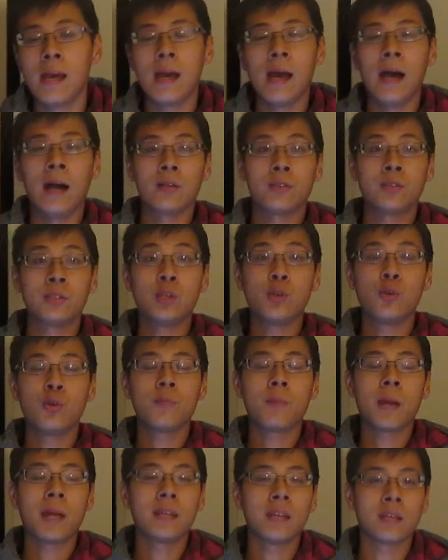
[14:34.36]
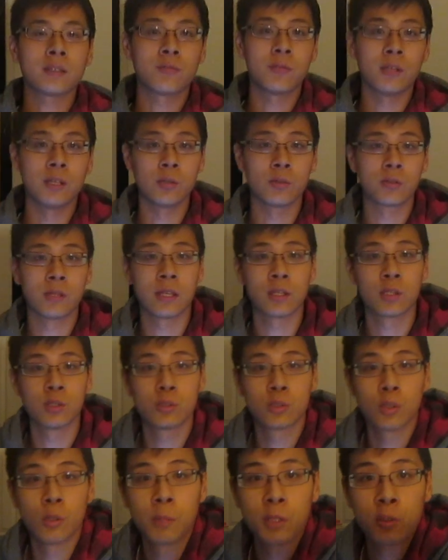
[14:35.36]
I'll see you in my next video. Thank you
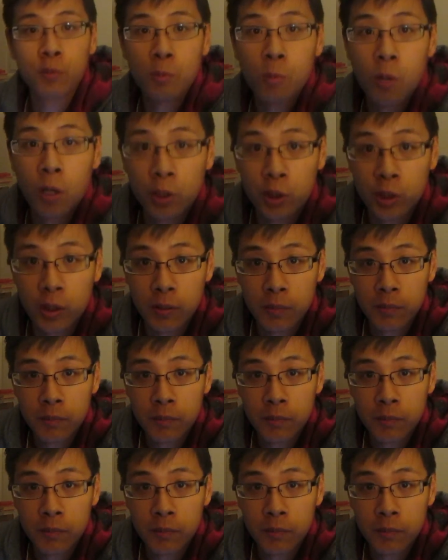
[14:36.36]
so much for watching.